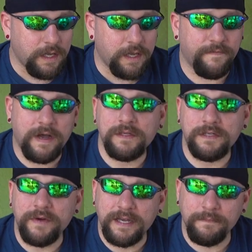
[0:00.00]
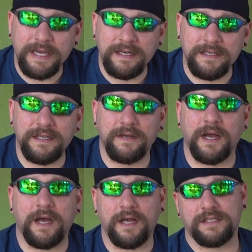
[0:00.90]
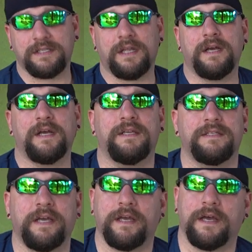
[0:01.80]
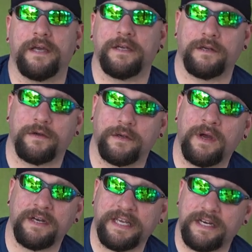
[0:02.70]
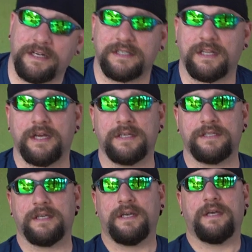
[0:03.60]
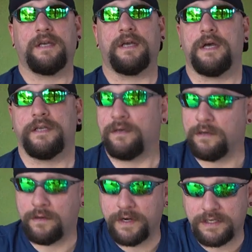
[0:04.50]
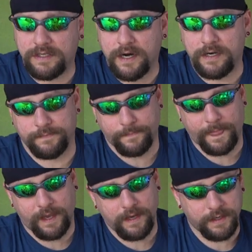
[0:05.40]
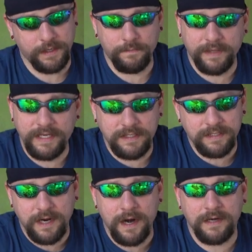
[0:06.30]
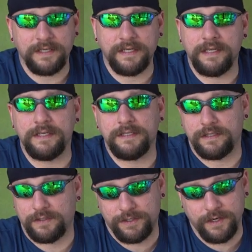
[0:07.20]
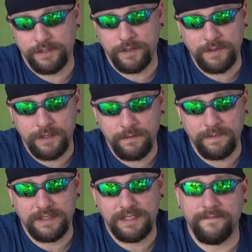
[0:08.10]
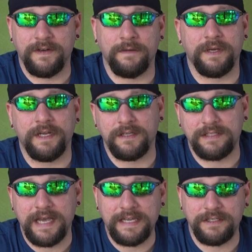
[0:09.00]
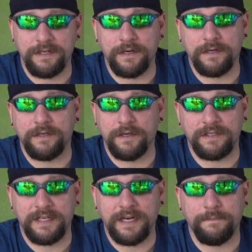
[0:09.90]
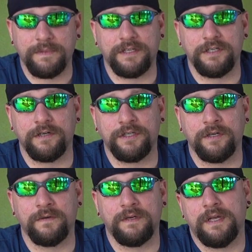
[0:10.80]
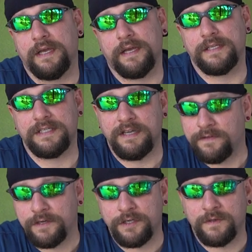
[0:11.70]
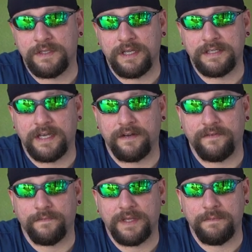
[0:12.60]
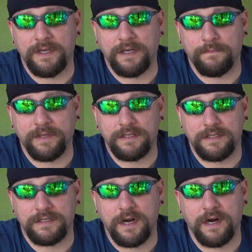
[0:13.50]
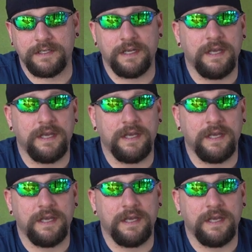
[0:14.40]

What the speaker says: If I was to recommend a slug, say you're wanting to get into slugs, you don't know where to start. A good place to start is search YouTube, see if anybody else has your setup that you're shooting, and see if they're shooting slugs out of it. That'd be a good place to start.